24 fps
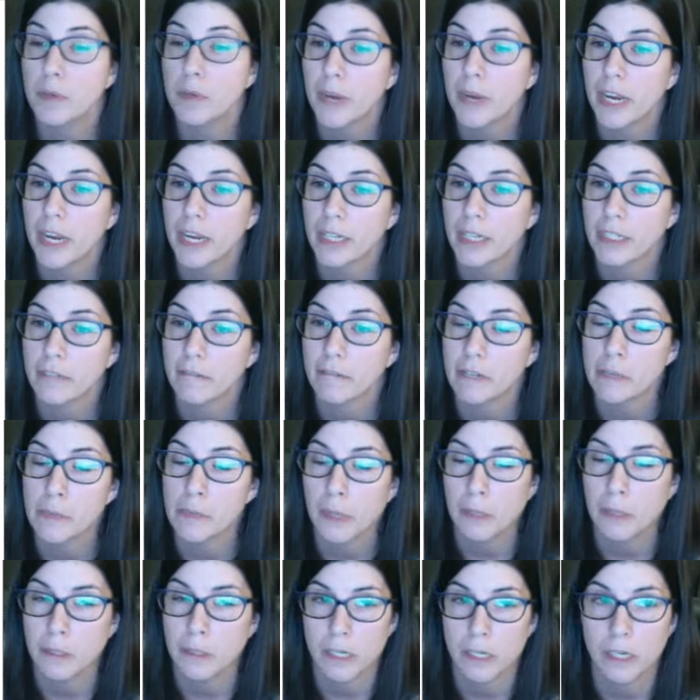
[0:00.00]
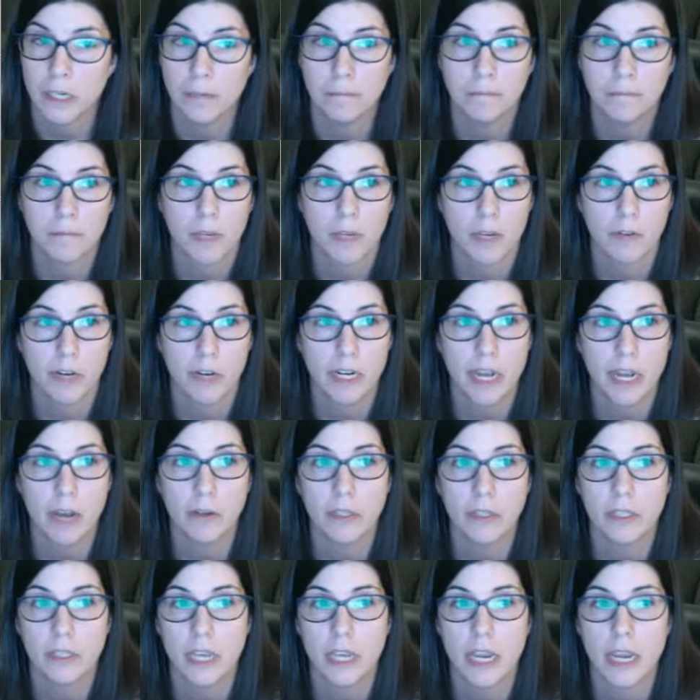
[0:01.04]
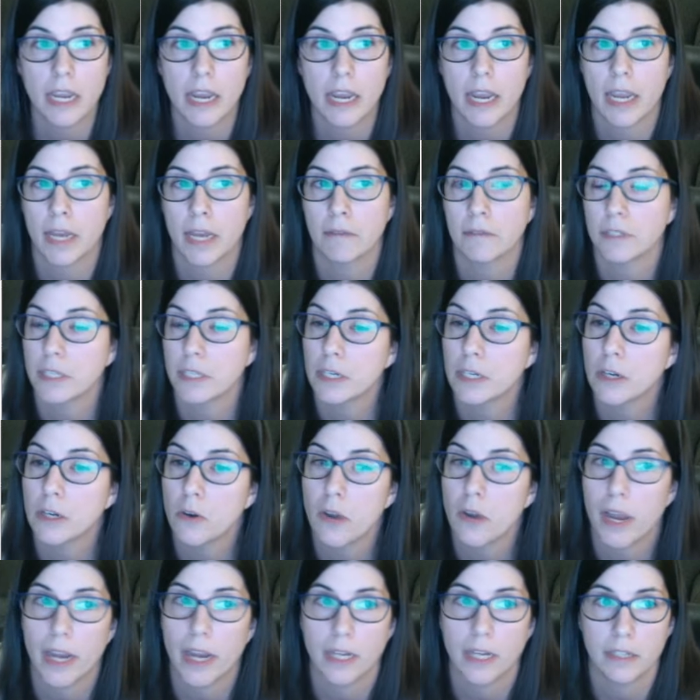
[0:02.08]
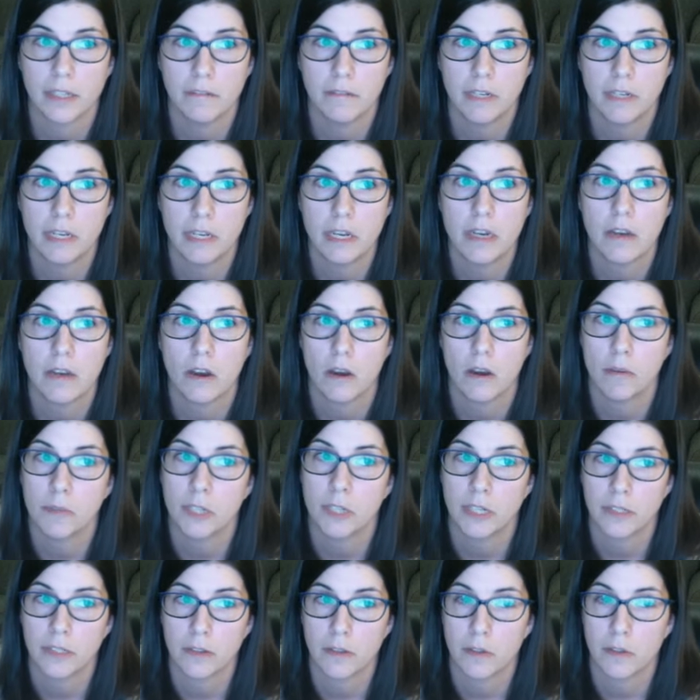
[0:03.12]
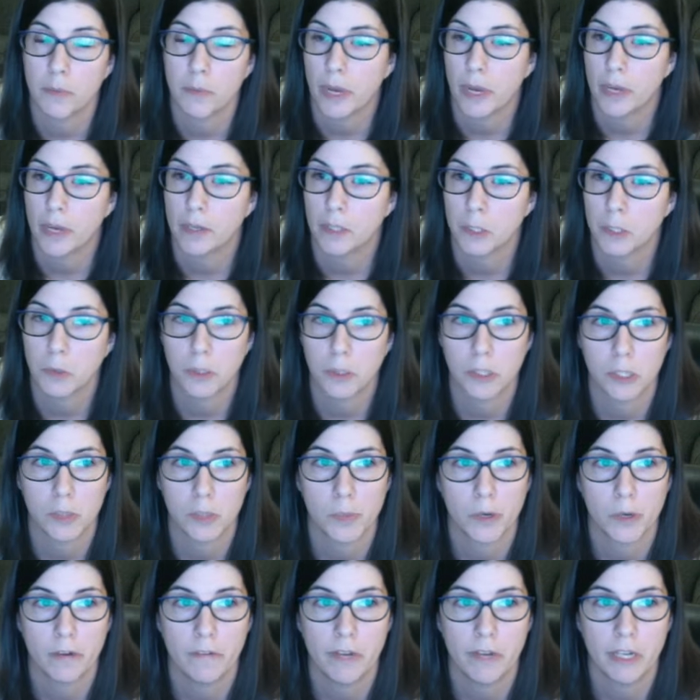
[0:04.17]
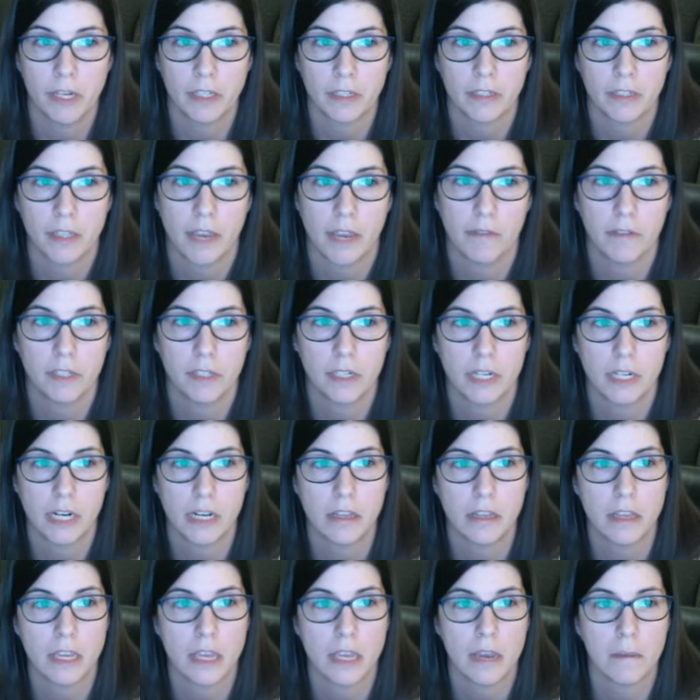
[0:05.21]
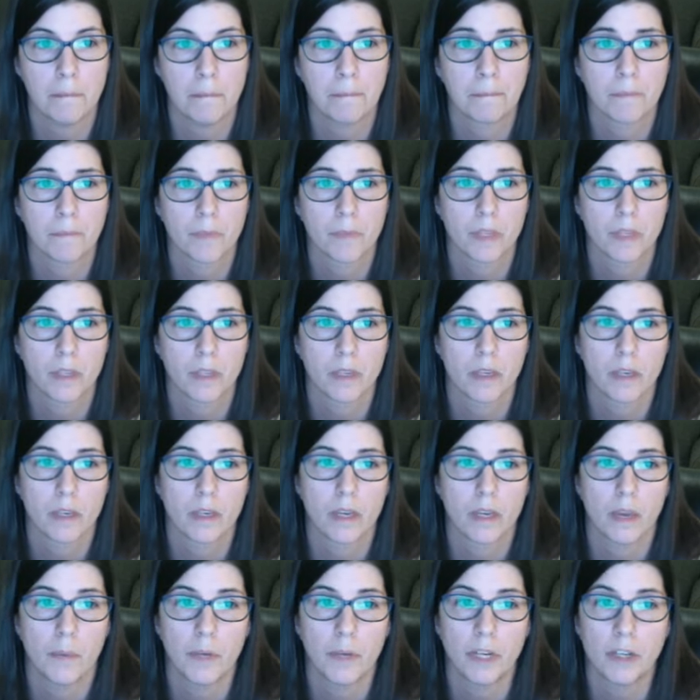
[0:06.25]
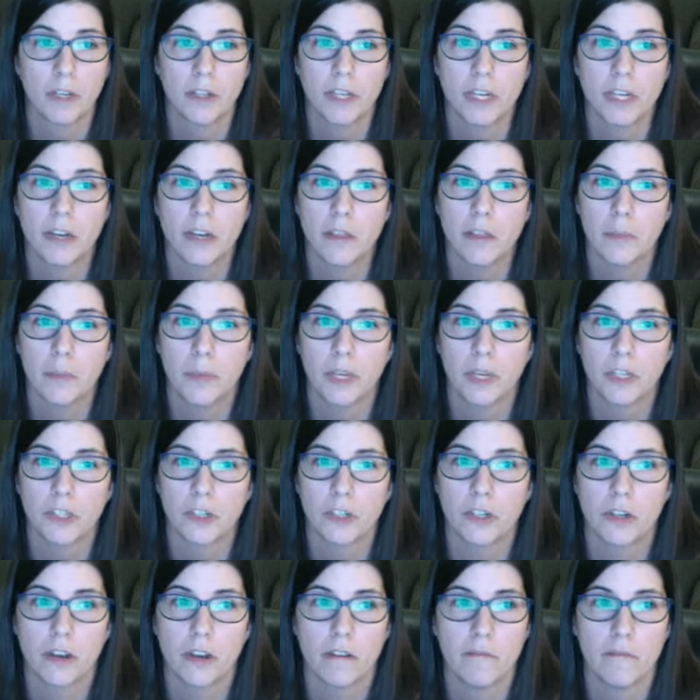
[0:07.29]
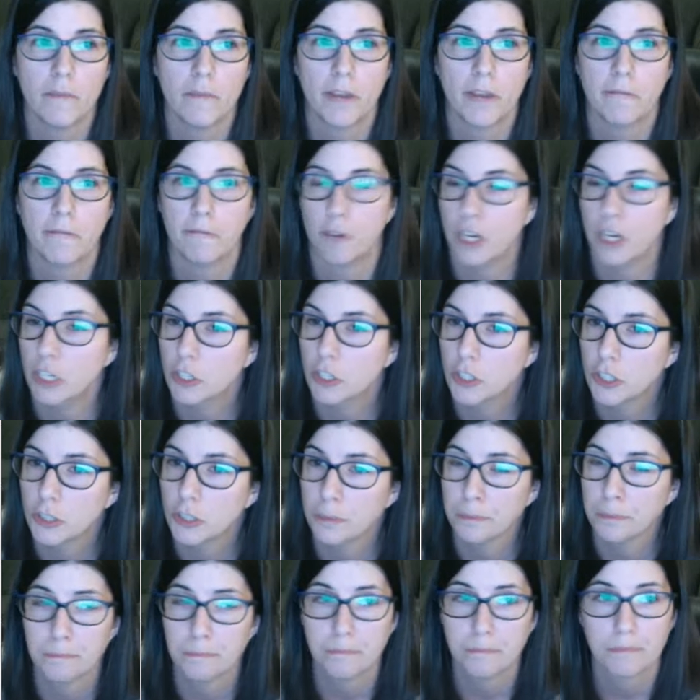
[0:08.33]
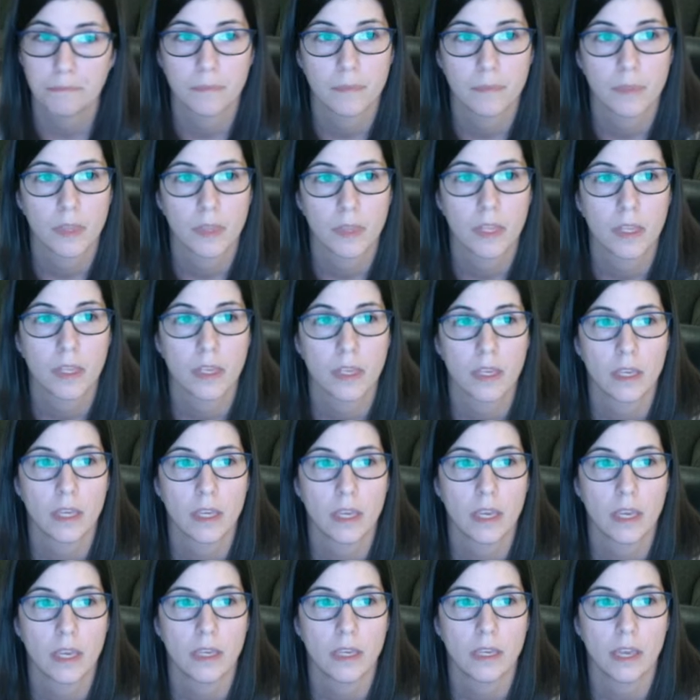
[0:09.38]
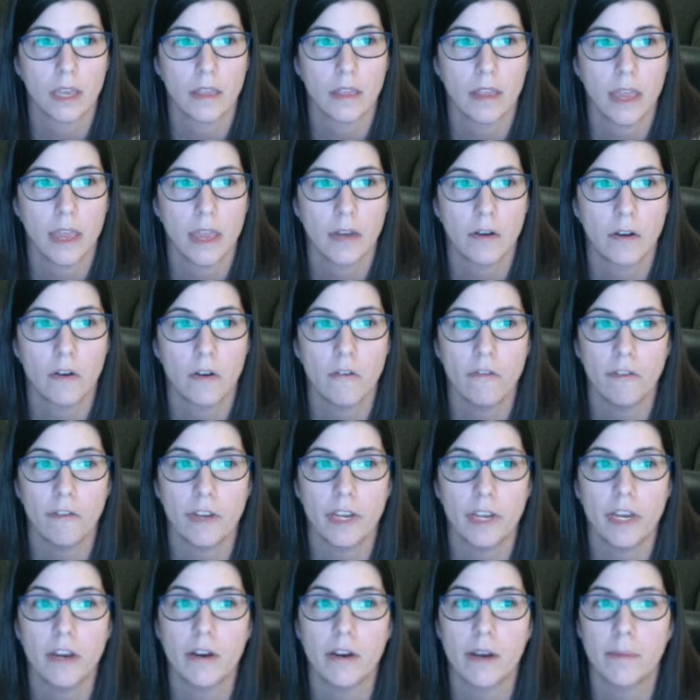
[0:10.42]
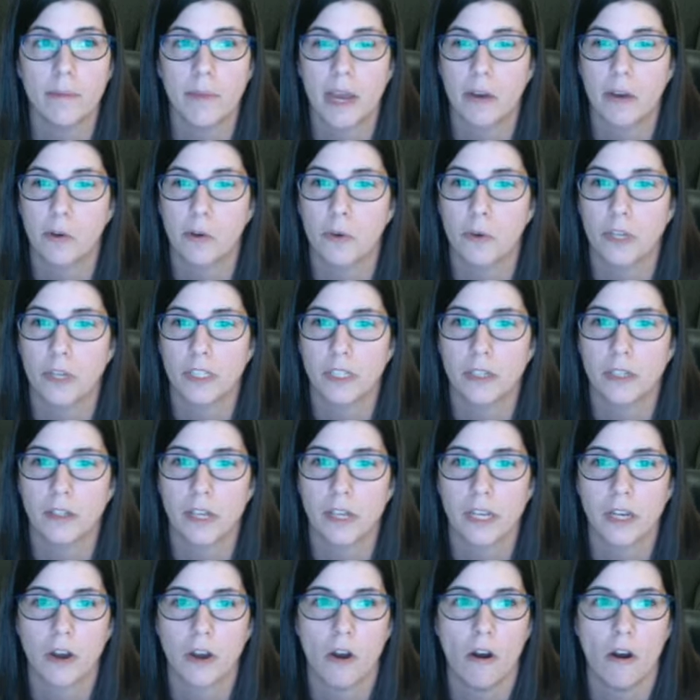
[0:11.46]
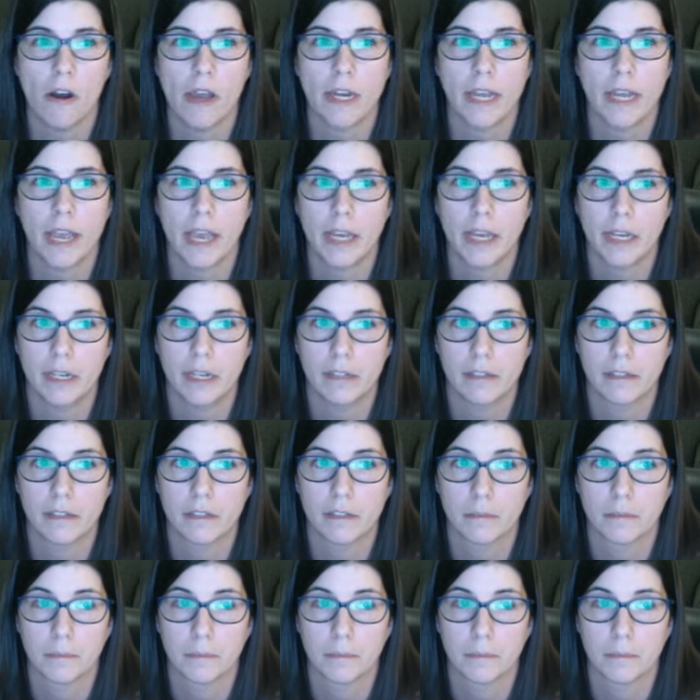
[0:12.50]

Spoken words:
my activity builder, and right now it's saying I have 0 activity objects on the page, which is perfect because I haven't done anything yet. I'm going to click on the picture of my fridge, and then over here I'm now going to click on Edit.